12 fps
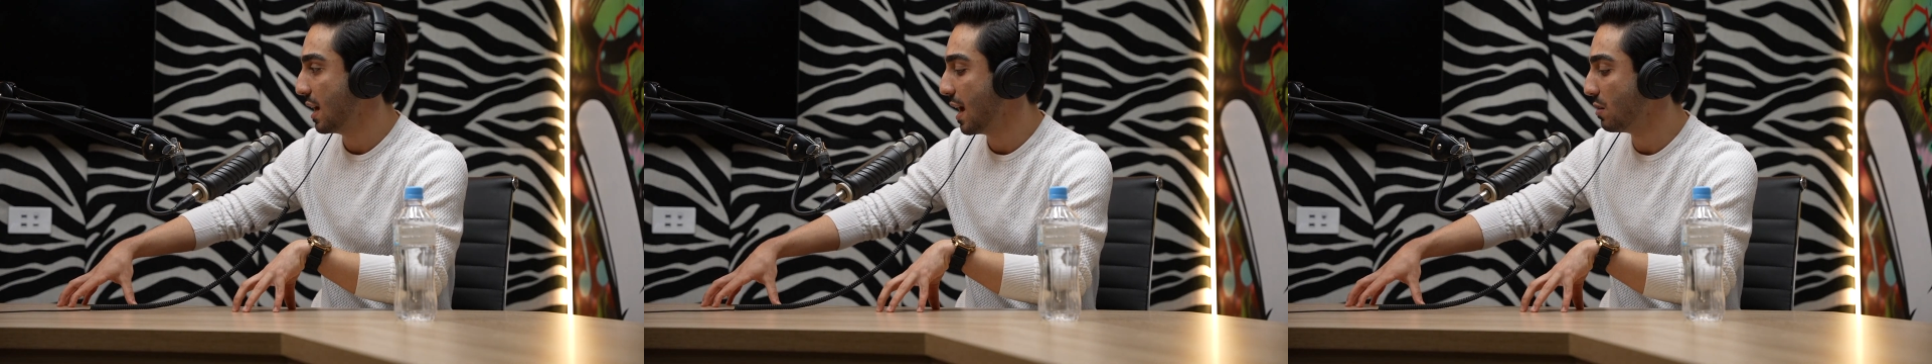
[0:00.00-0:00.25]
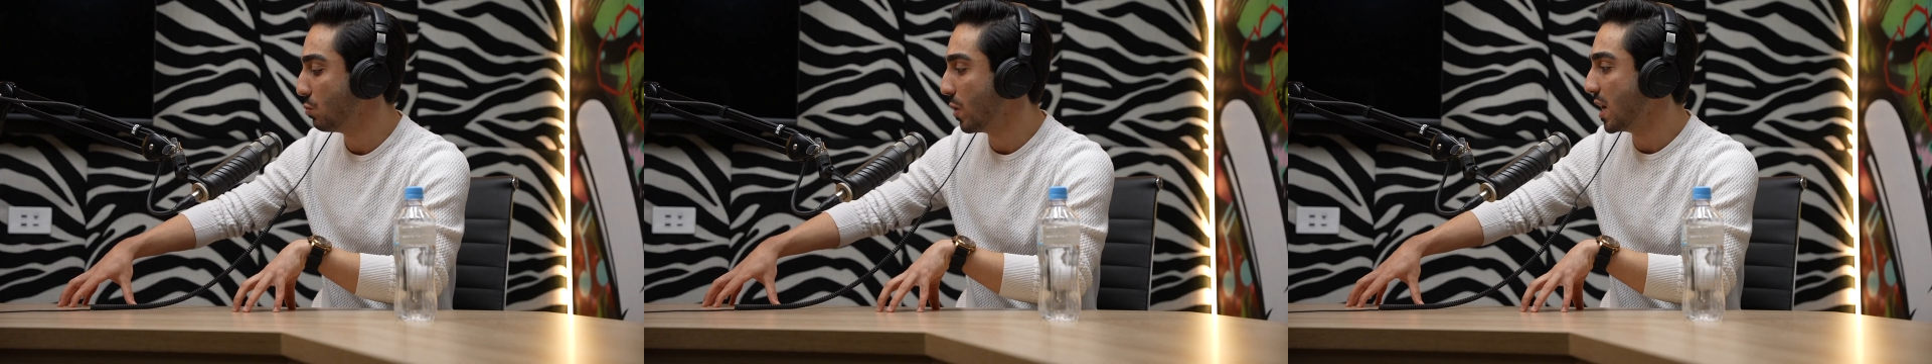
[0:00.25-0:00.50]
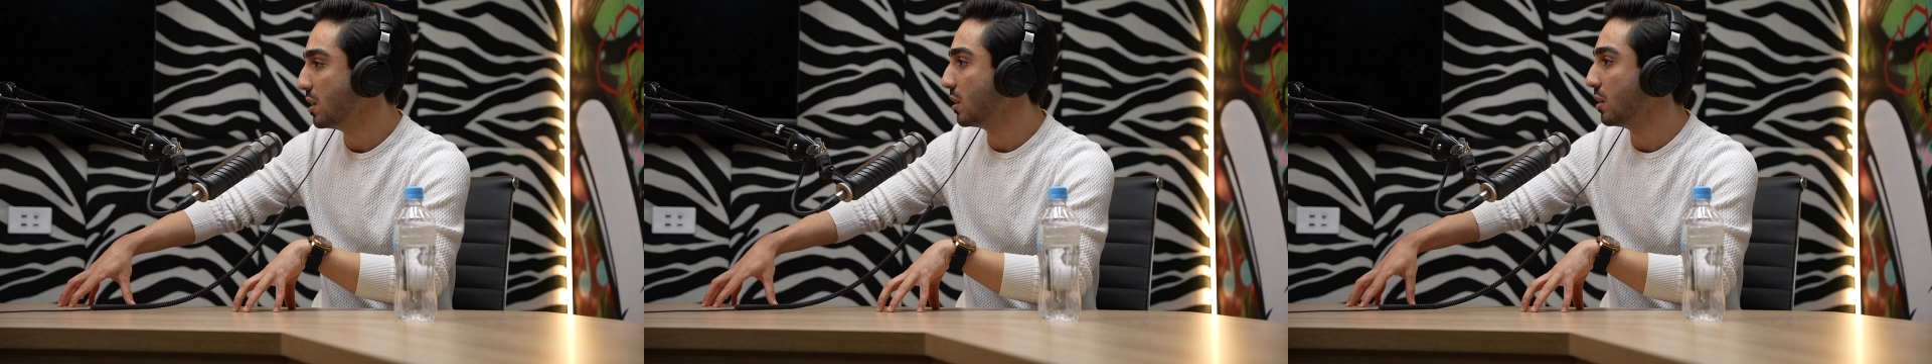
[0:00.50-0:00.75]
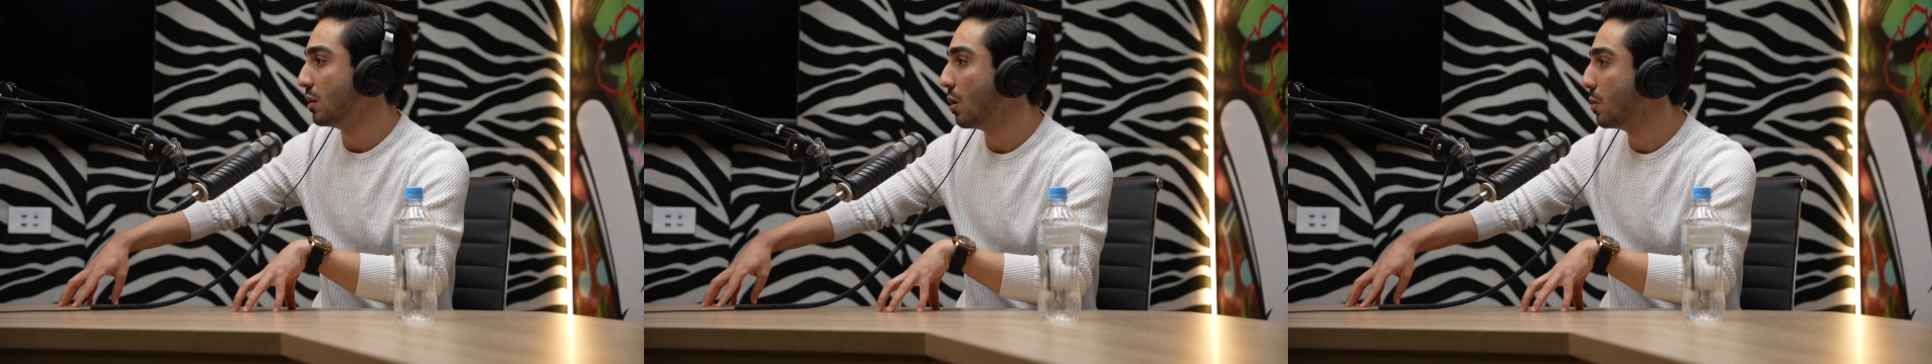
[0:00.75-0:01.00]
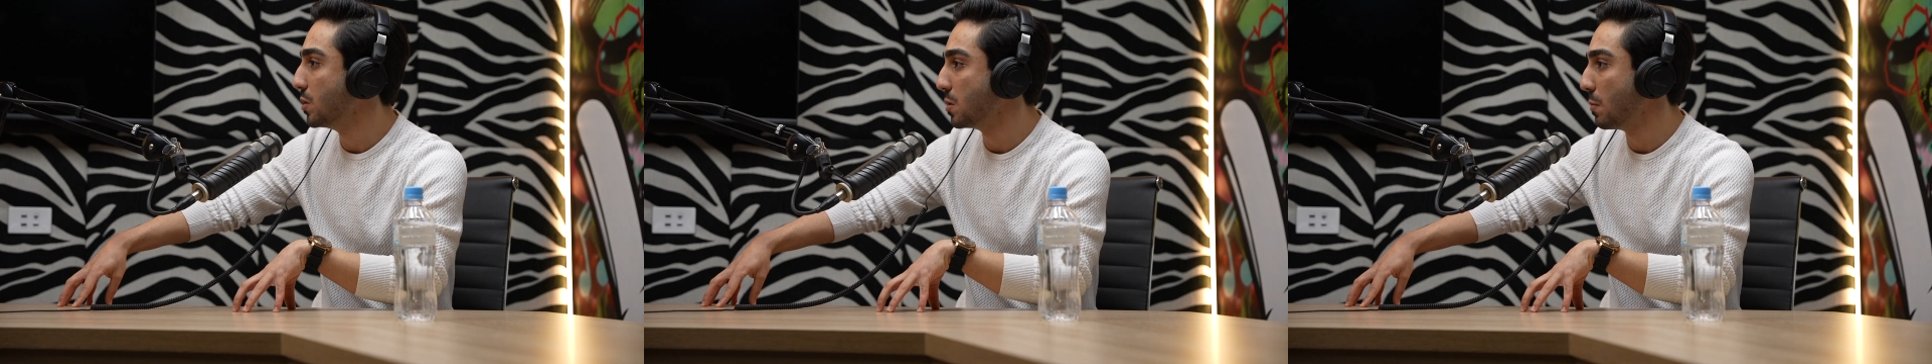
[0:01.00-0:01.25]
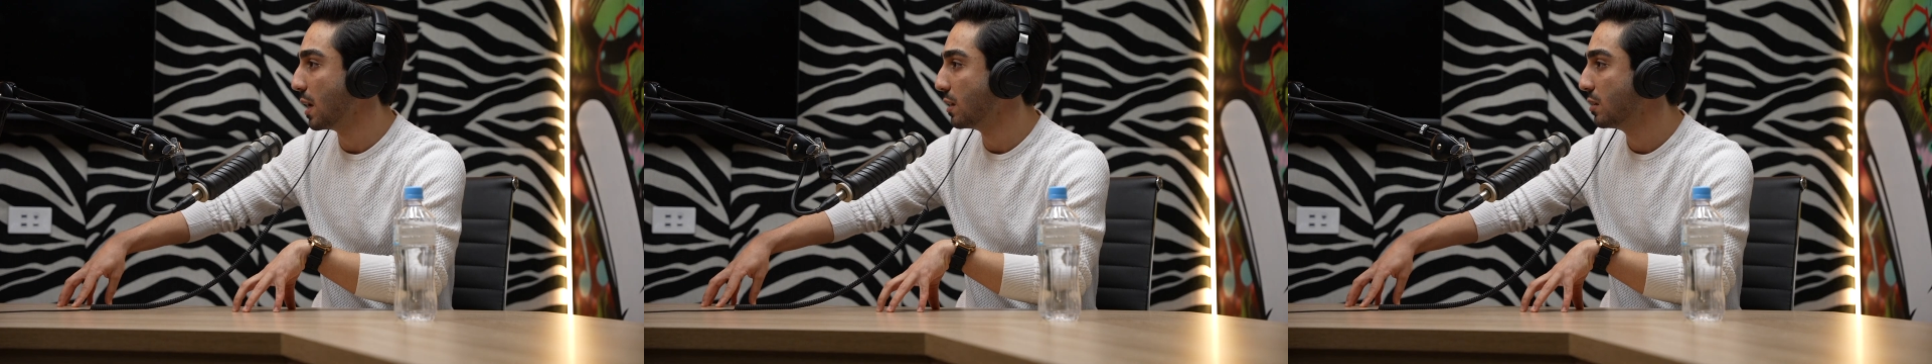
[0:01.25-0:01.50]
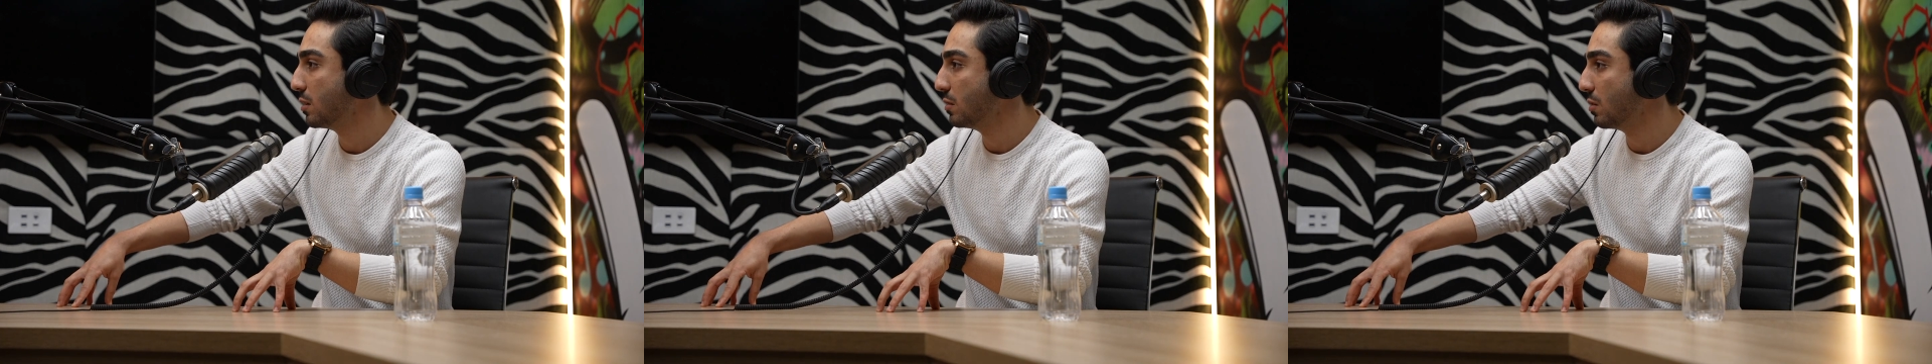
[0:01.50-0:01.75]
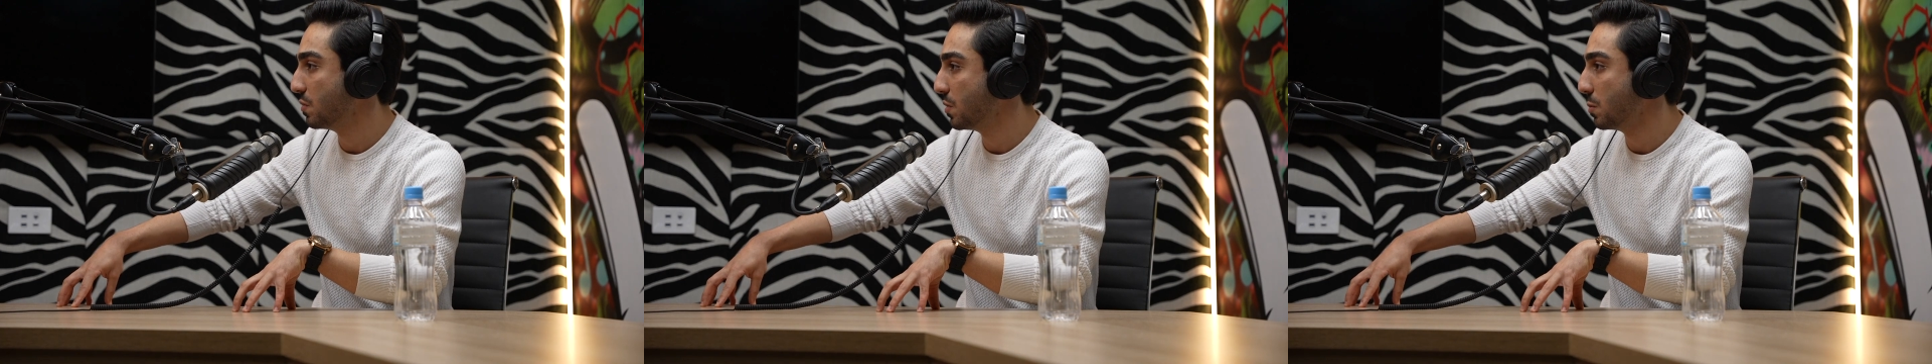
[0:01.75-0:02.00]
and where you can go to make
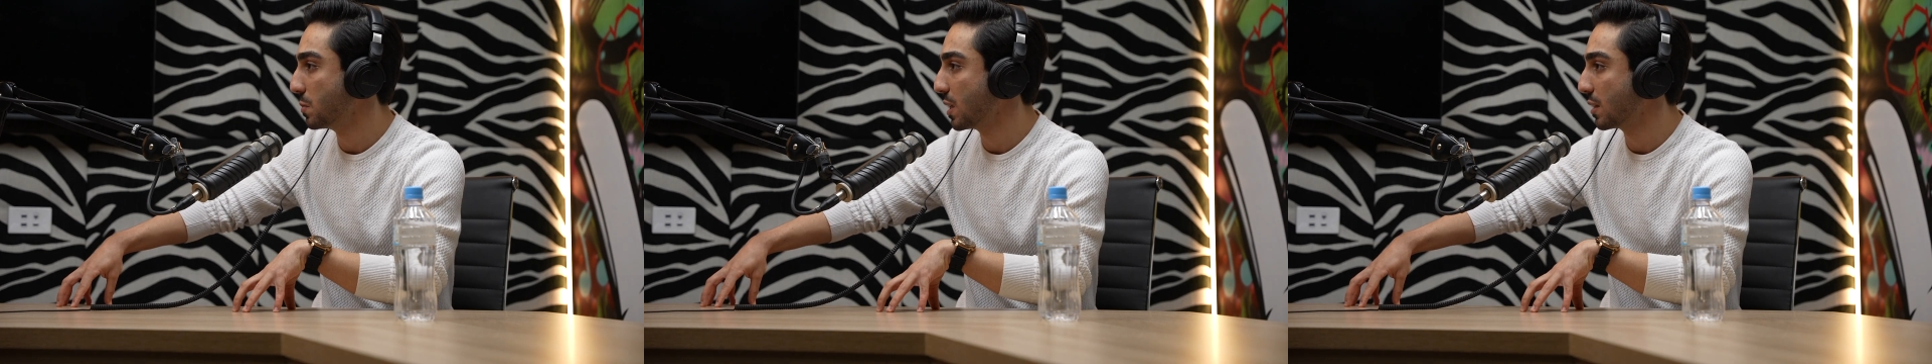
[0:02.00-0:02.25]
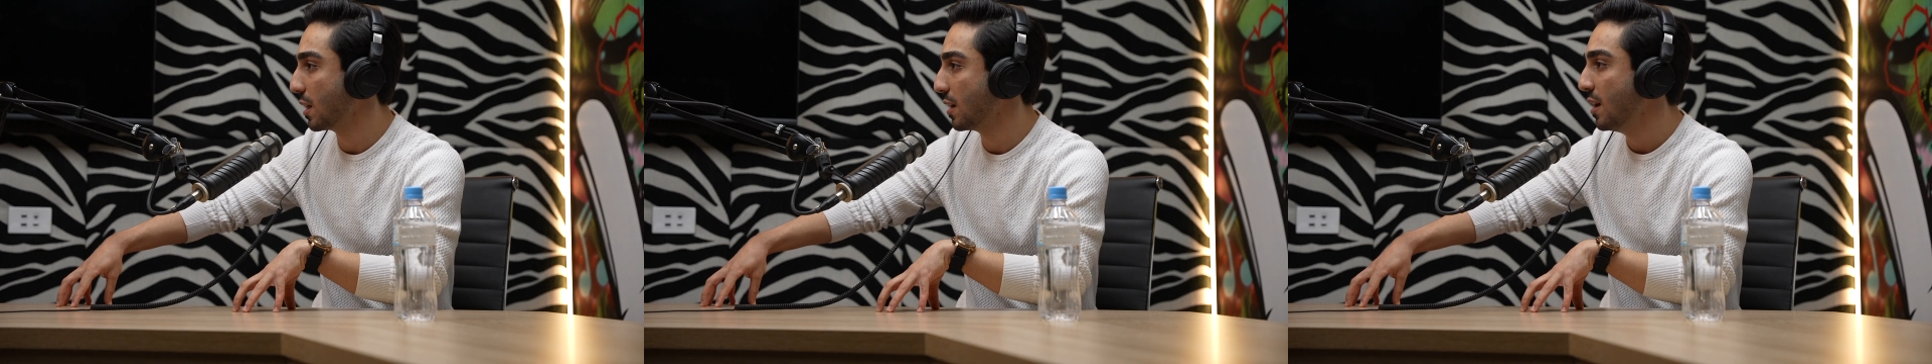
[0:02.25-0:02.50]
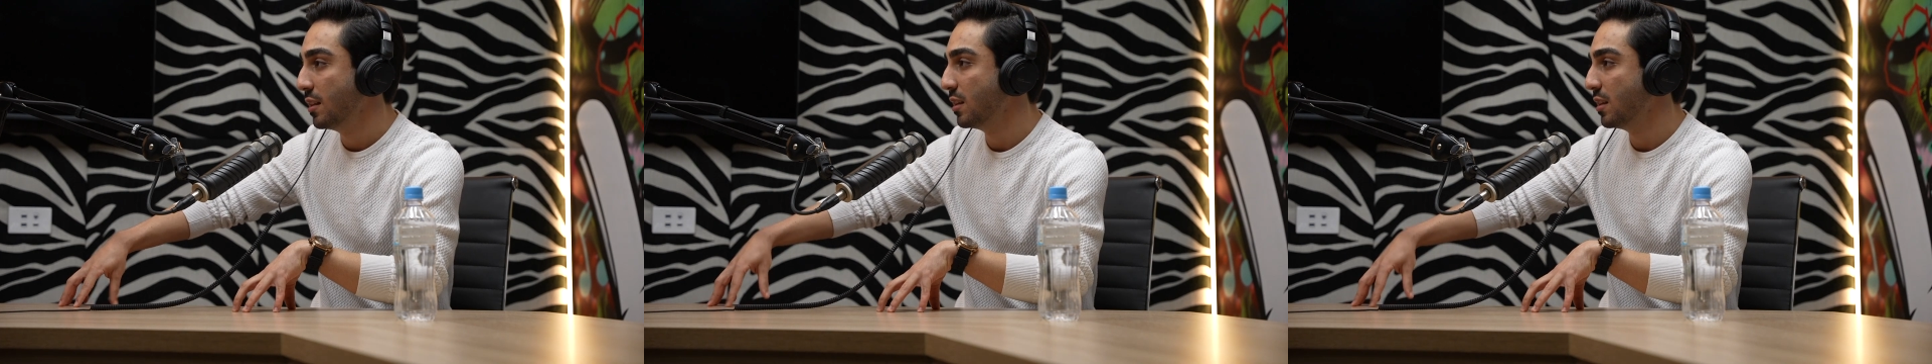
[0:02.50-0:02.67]
the films like that.